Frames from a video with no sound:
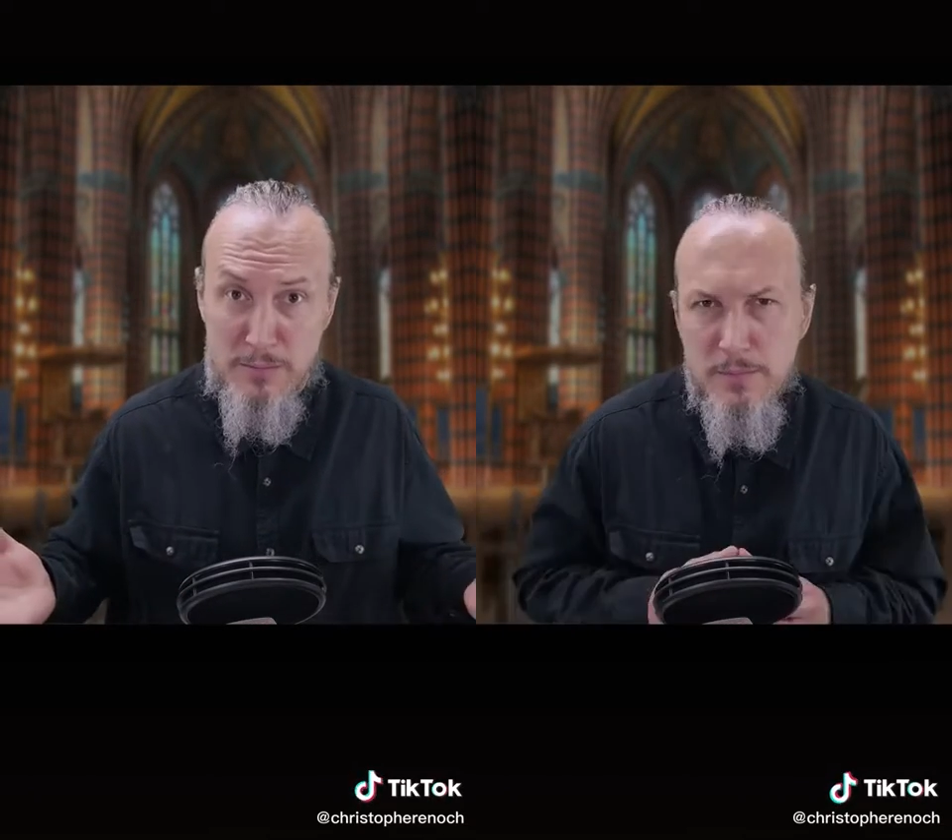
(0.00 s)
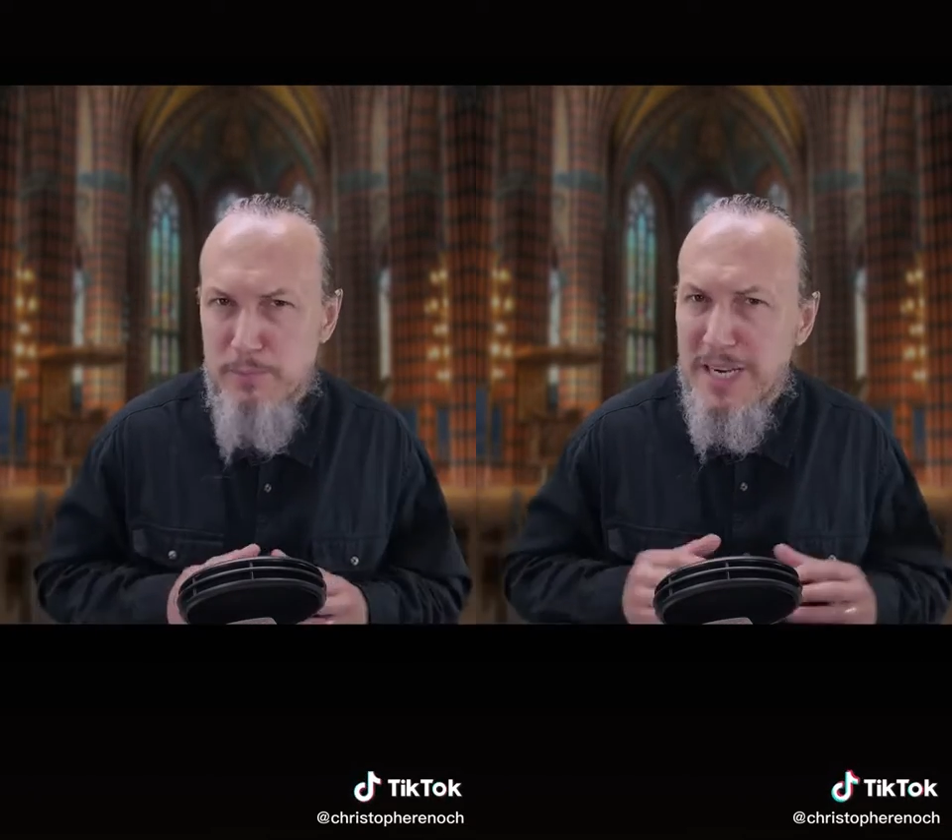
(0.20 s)

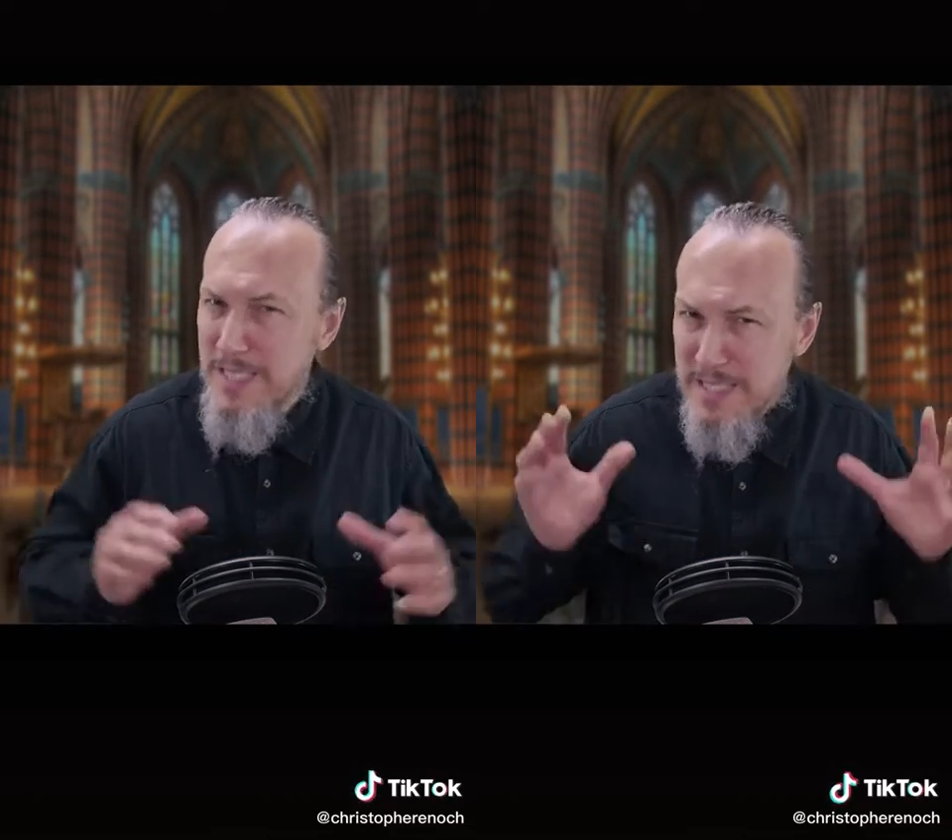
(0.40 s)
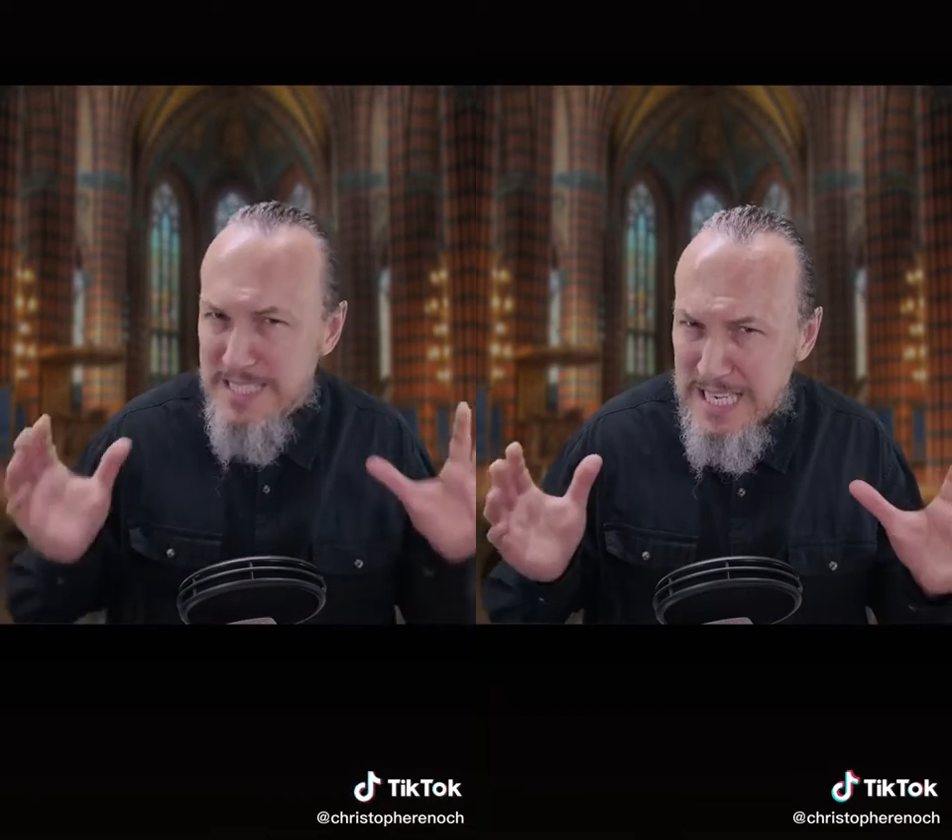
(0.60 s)
but it
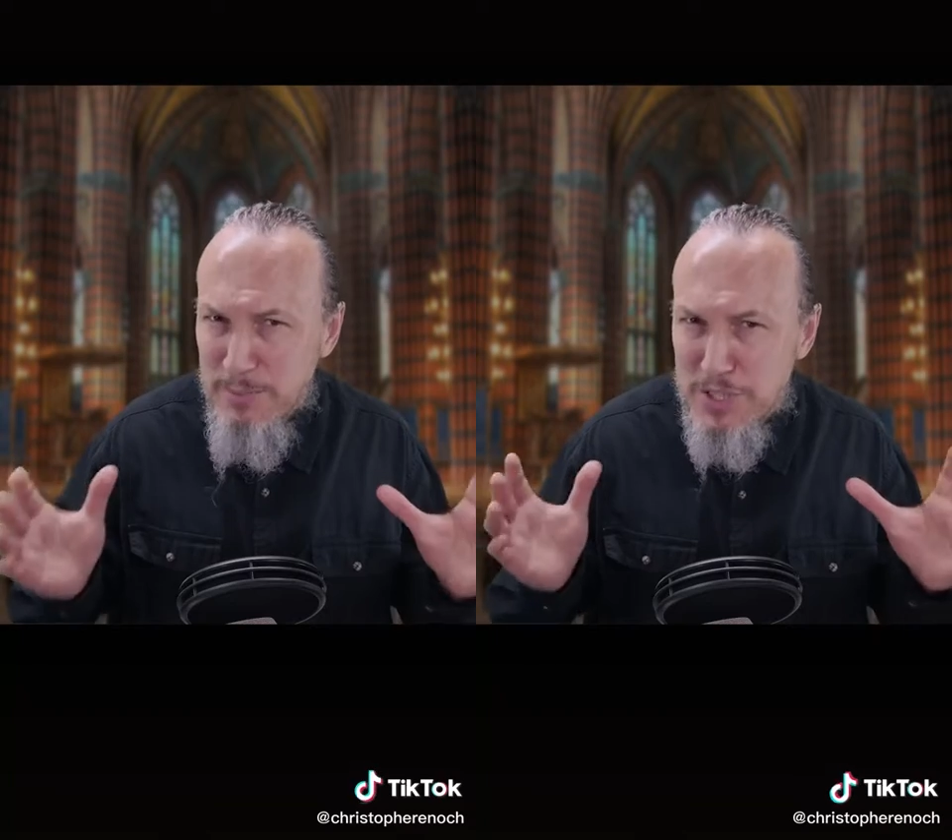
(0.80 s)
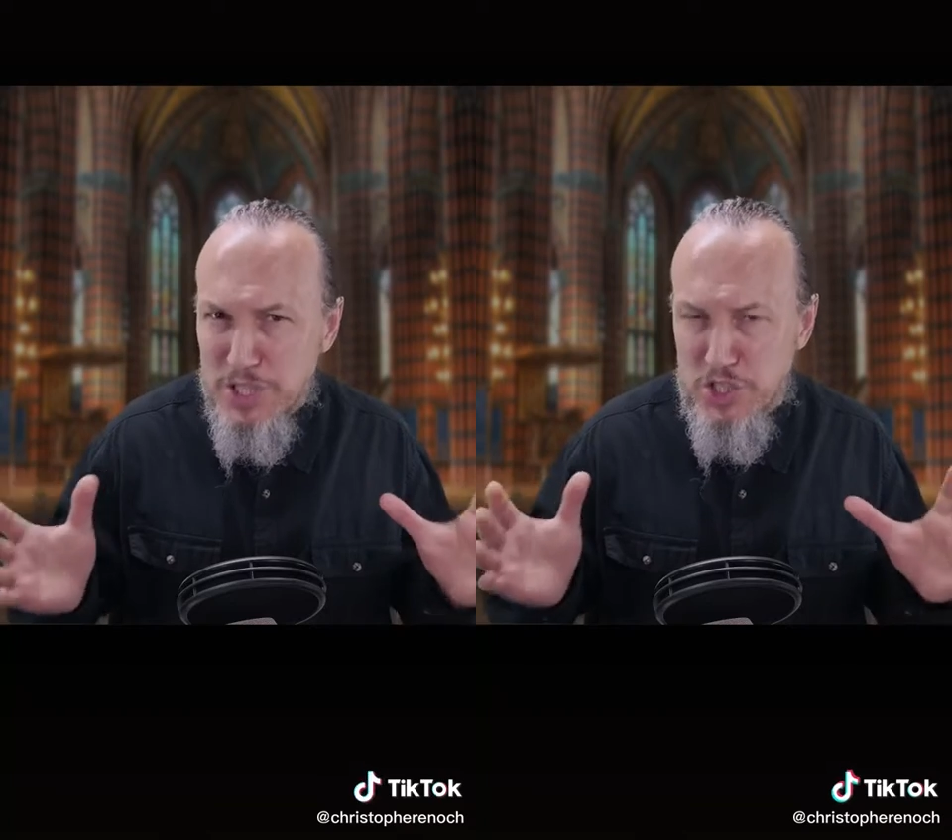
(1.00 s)

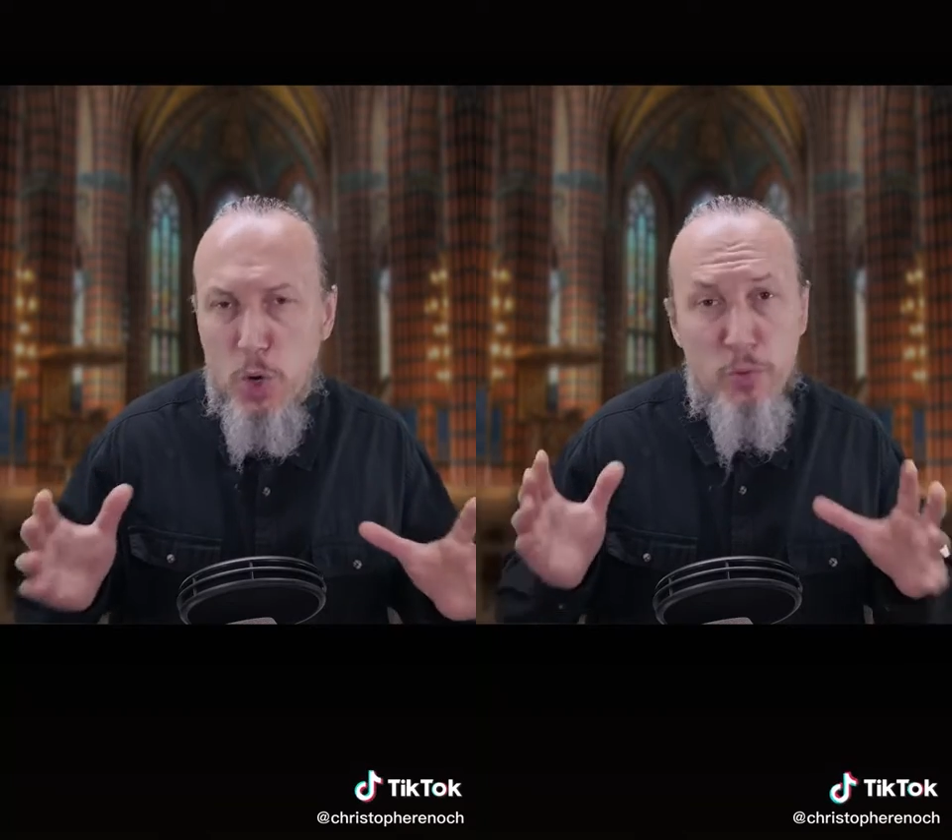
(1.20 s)
seems as though